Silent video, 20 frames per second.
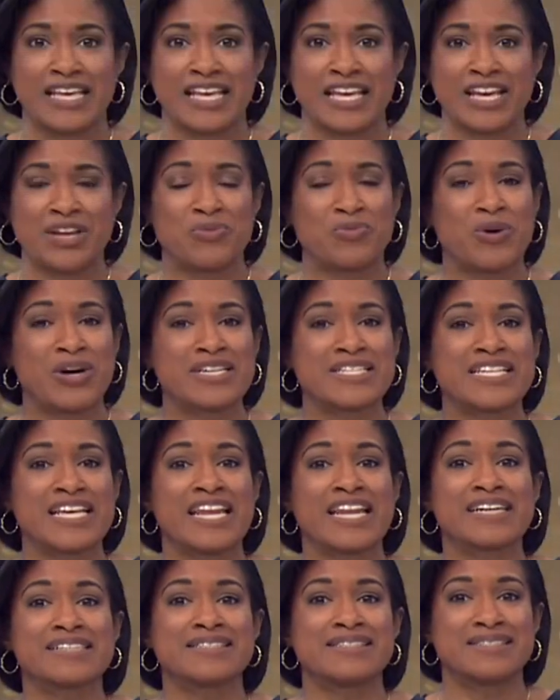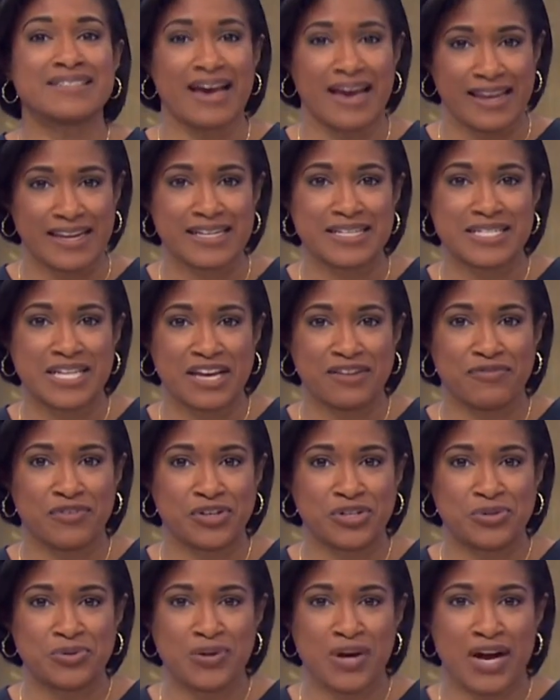It was an exciting day
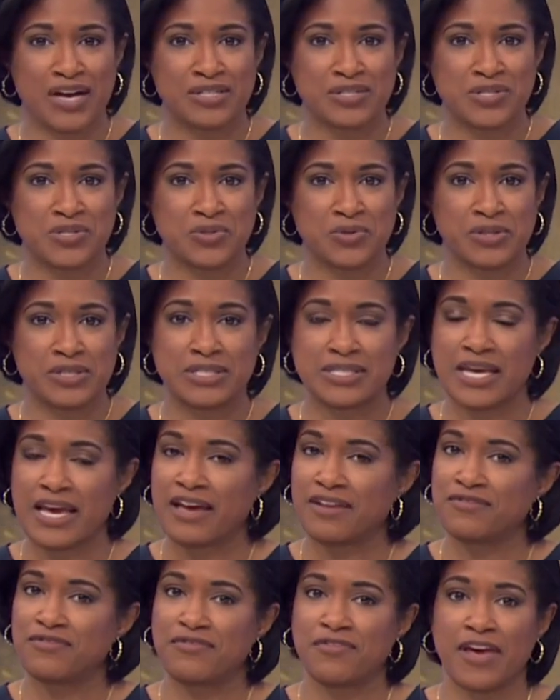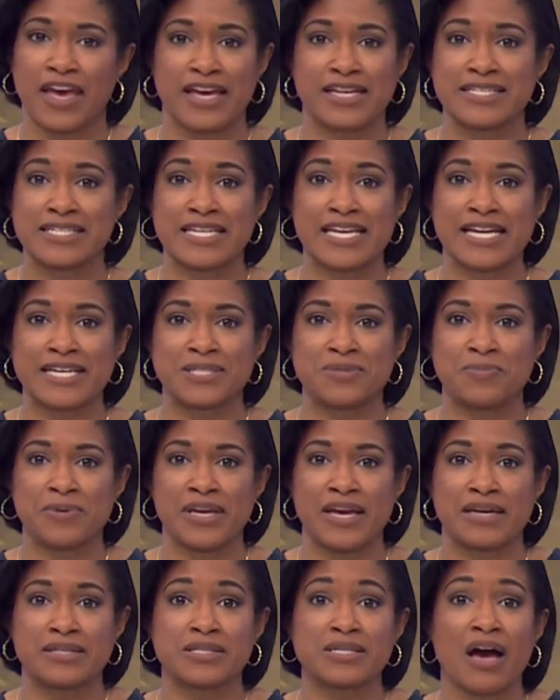for UConn students and fans.
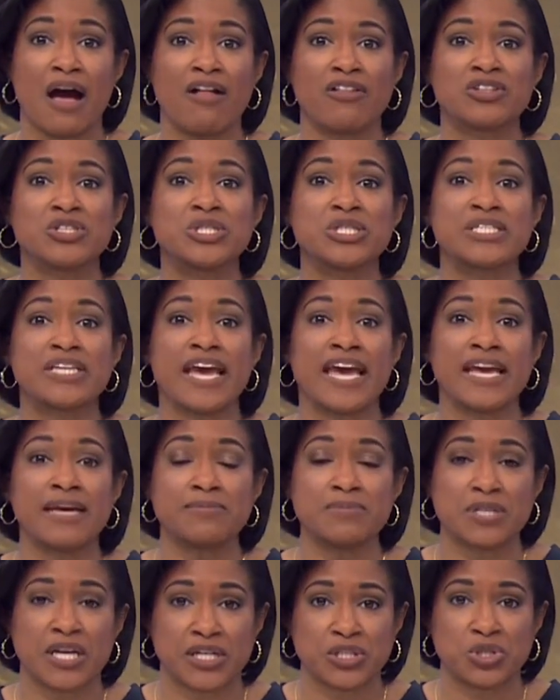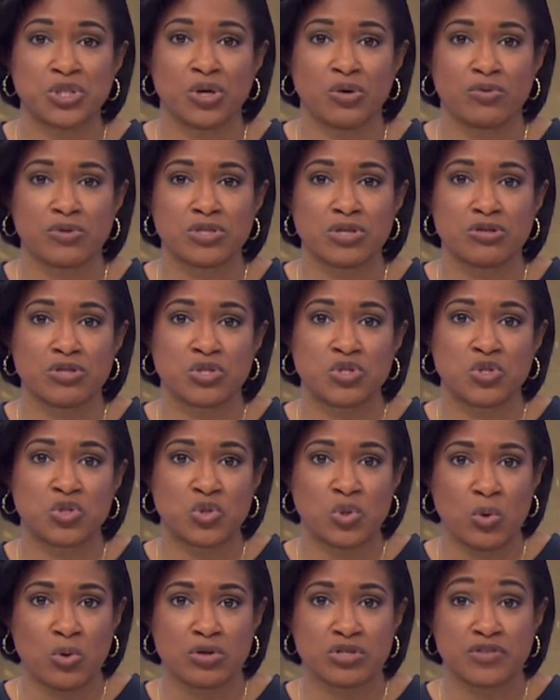ESPN's College Game Day show returned to
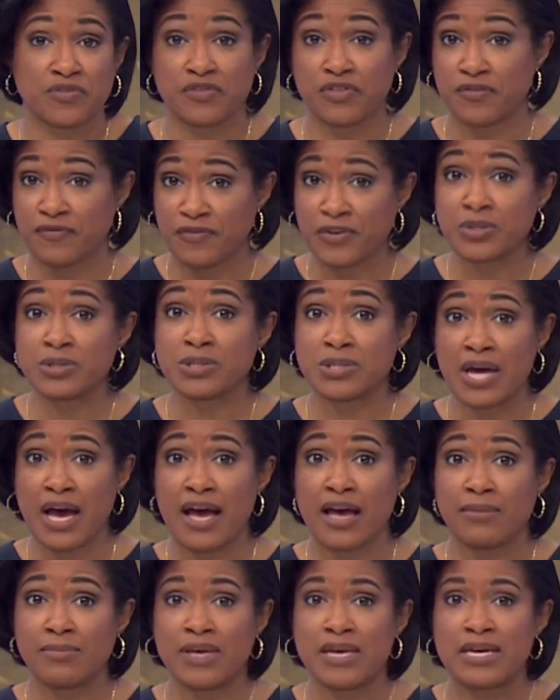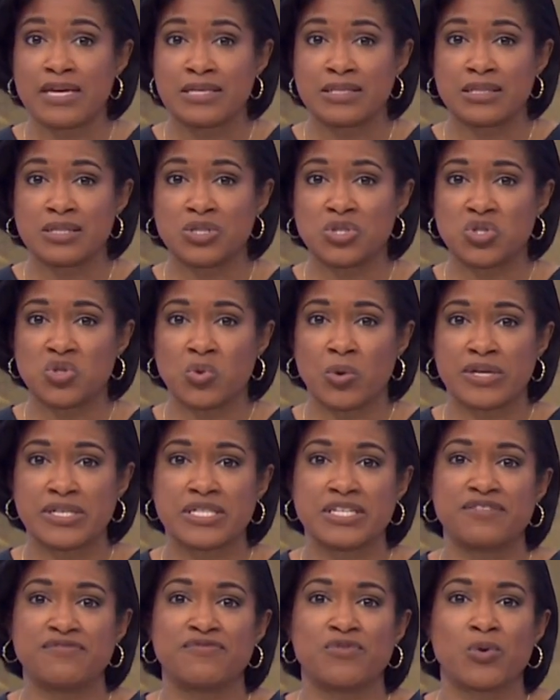Storrs for the first time since
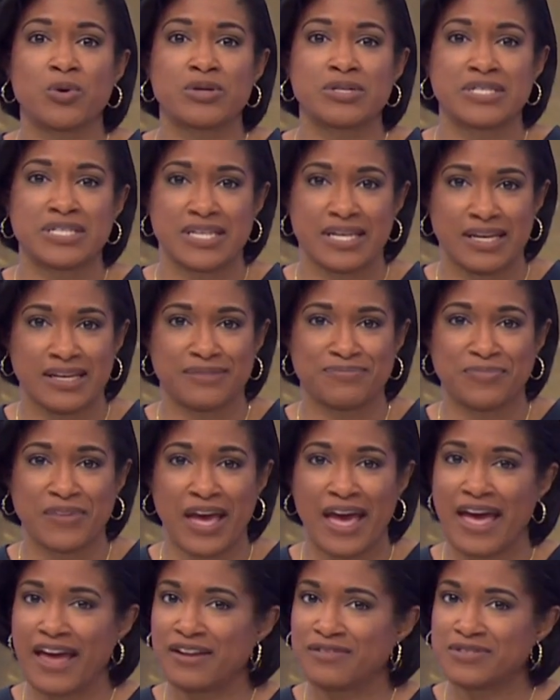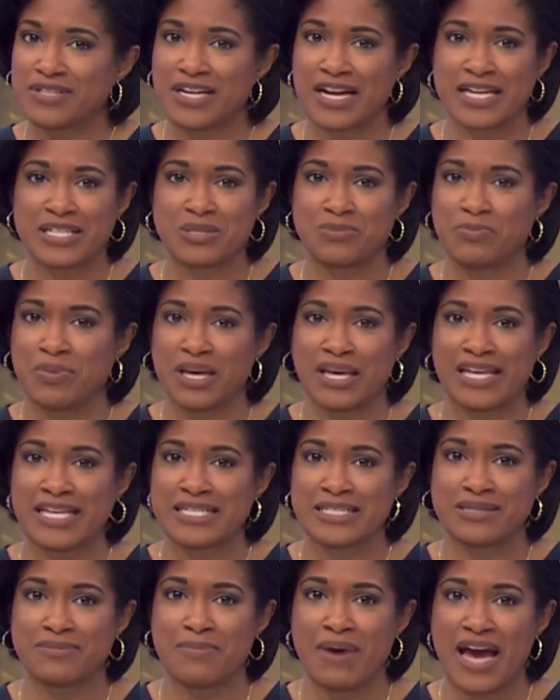2014. Ahead of tonight's Big
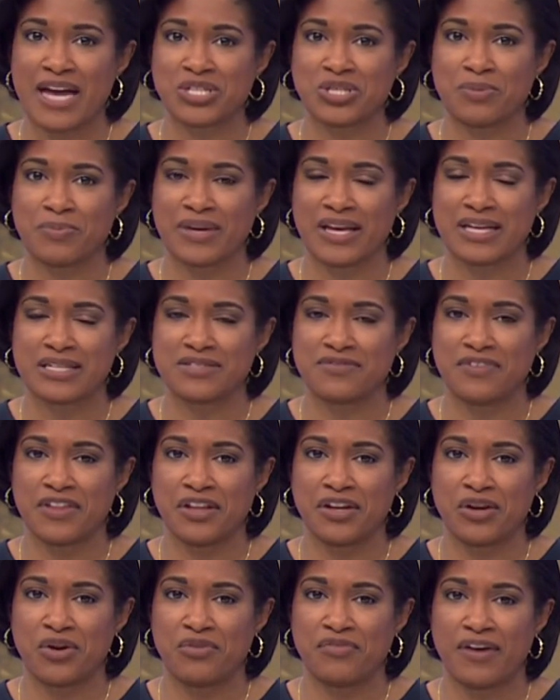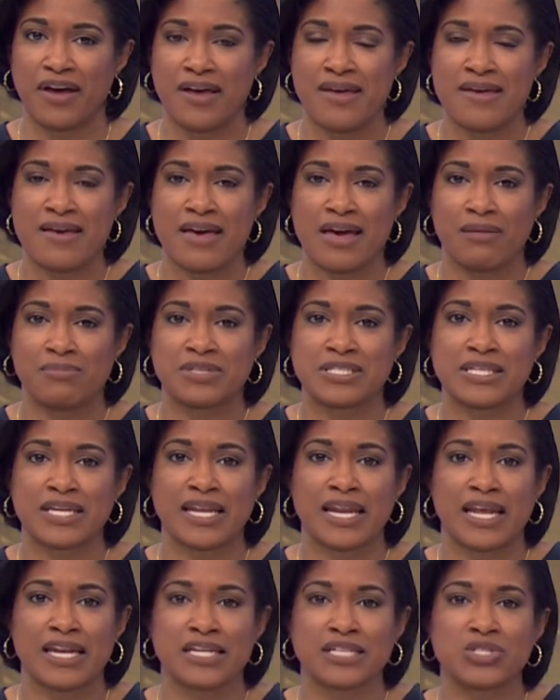East matchup against Villanova,
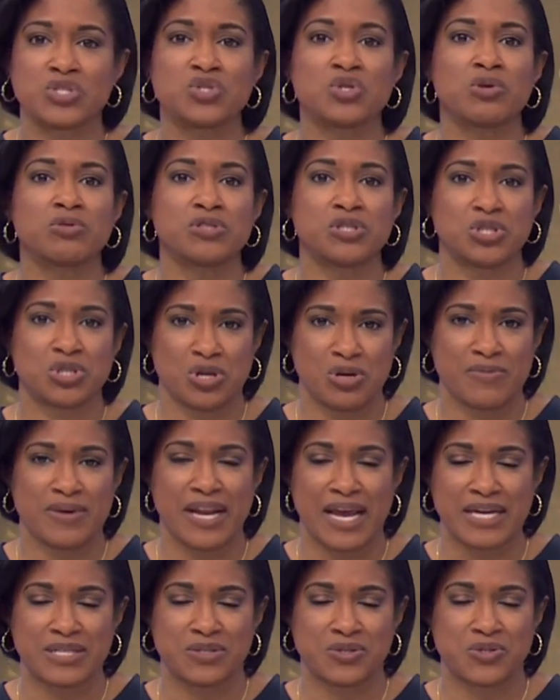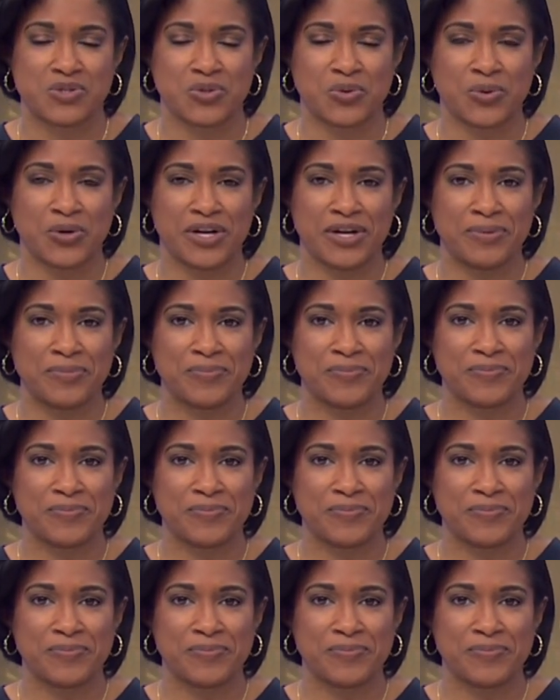NBC Connecticut's Jolie Sherman has the story.